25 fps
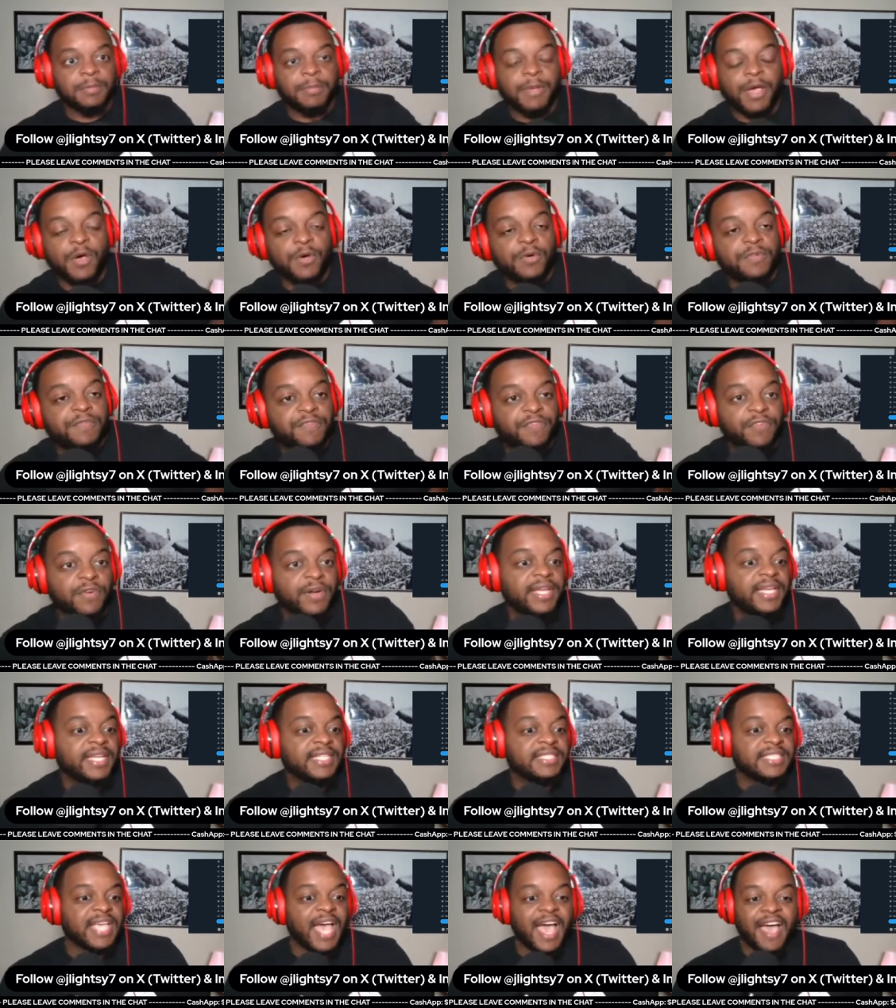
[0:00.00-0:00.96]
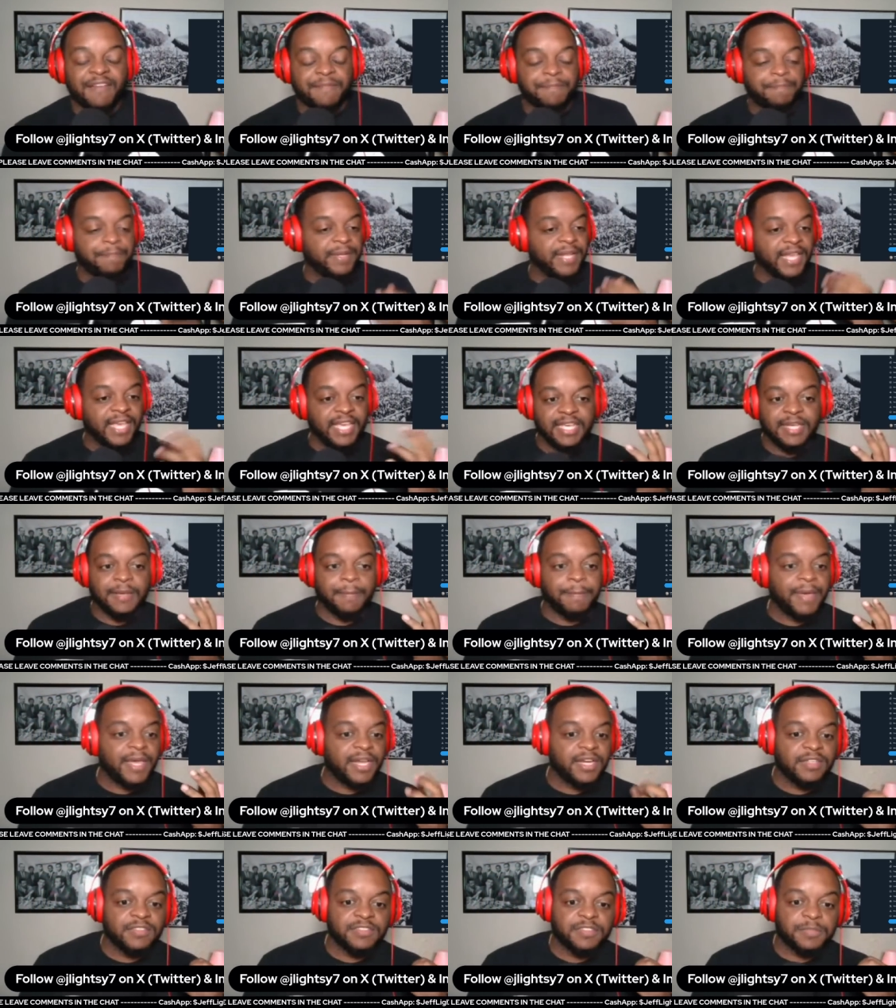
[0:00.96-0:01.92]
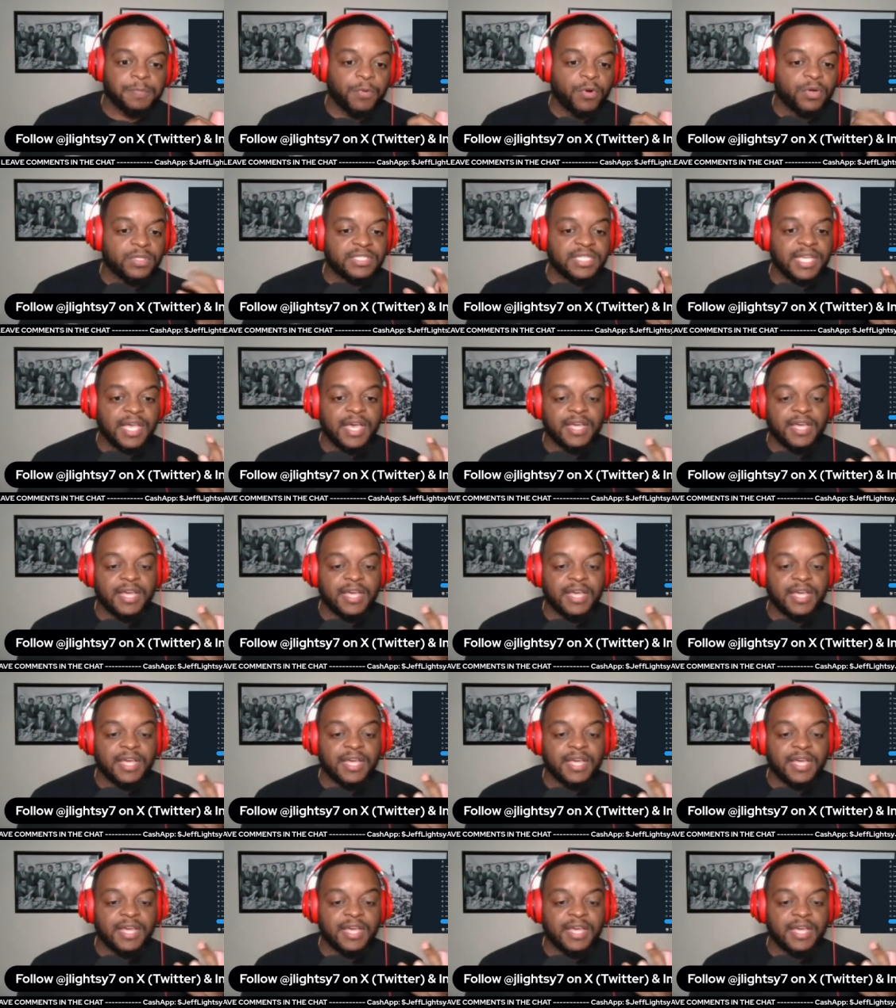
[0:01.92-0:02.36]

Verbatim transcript: to my own friends. I've played competitive sports.